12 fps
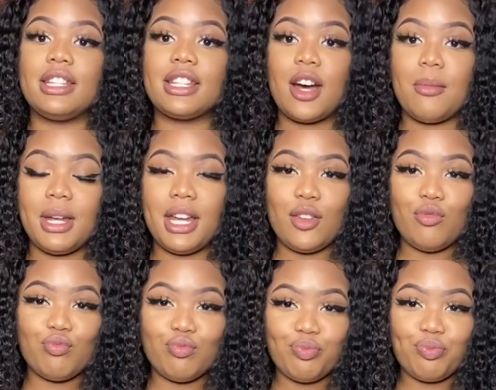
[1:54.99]
it's coming
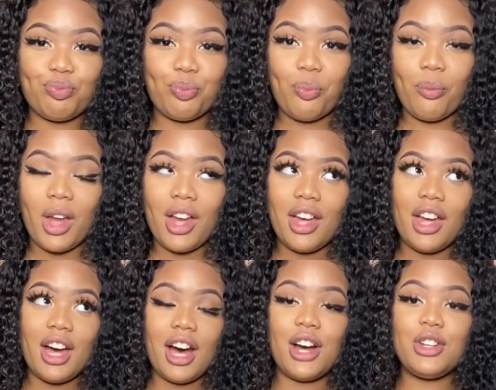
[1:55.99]

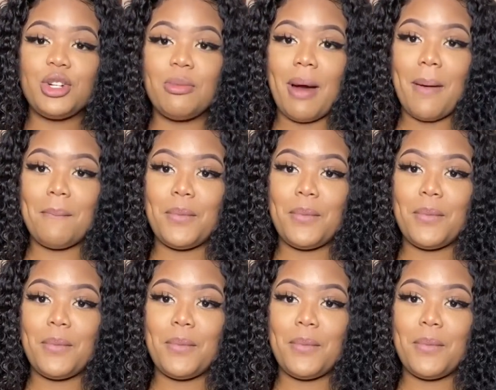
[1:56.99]
under my